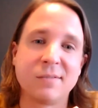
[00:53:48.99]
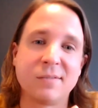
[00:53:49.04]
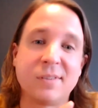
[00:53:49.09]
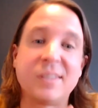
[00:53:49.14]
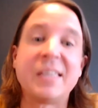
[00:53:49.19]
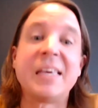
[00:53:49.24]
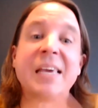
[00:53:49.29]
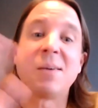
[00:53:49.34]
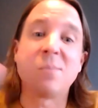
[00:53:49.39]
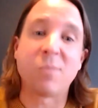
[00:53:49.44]

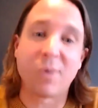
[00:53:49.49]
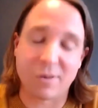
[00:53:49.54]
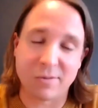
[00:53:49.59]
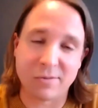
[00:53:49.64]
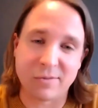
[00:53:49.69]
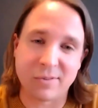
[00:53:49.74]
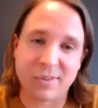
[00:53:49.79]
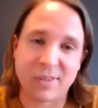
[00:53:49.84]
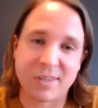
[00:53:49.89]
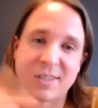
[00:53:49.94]
theme
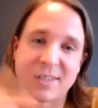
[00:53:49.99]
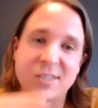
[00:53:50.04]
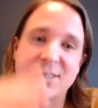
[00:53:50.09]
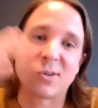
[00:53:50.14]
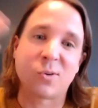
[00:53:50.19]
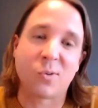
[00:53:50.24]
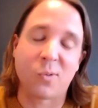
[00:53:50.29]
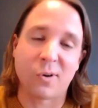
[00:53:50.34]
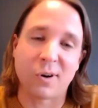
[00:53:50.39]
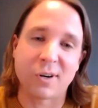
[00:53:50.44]
of the
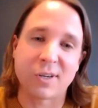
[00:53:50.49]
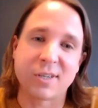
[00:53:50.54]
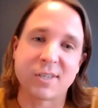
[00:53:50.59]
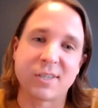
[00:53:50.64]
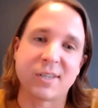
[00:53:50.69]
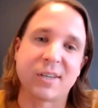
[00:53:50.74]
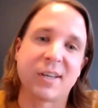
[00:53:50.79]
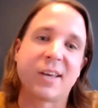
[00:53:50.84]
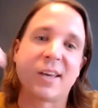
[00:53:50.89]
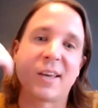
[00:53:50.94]
discourse